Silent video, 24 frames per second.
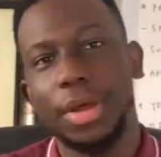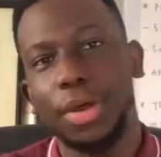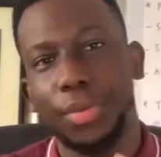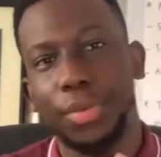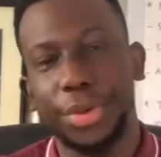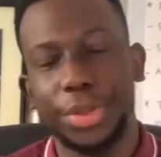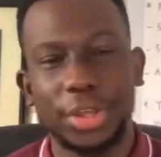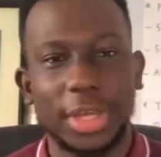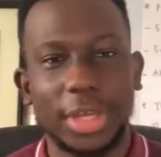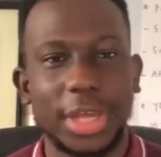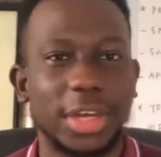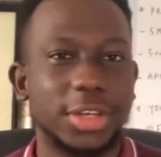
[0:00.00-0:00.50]

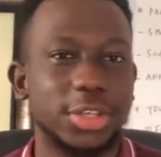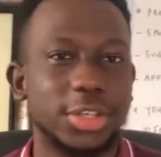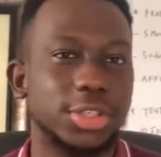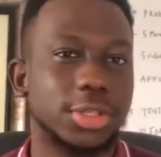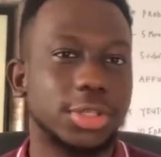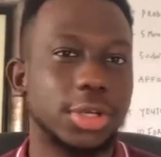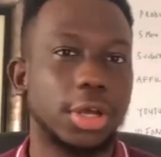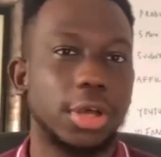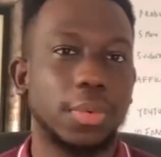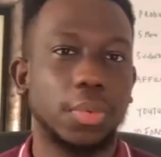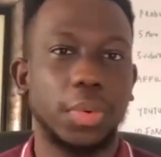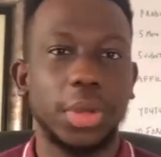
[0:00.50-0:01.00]
when you get a
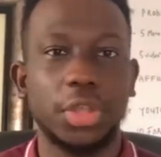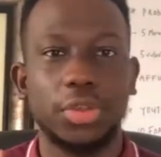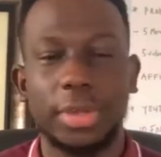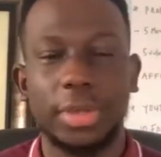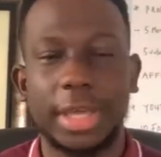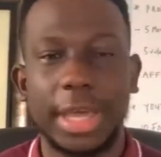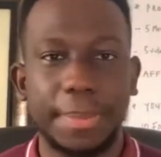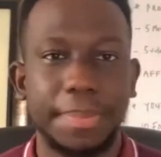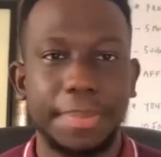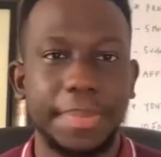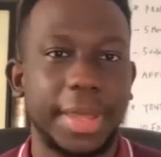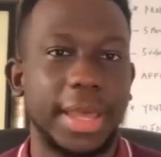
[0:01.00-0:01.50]
job, when you
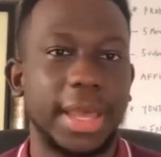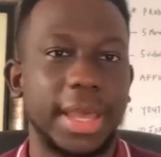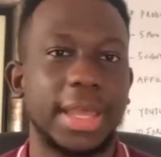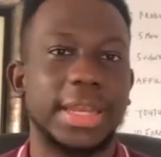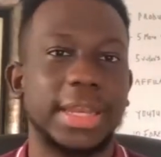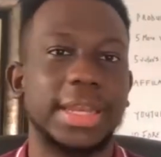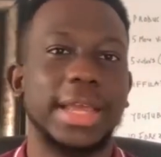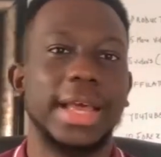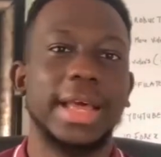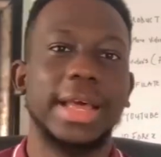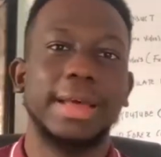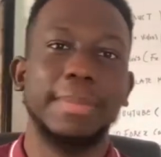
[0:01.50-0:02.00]
get
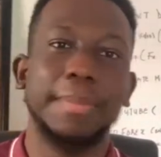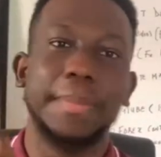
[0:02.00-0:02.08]
paid,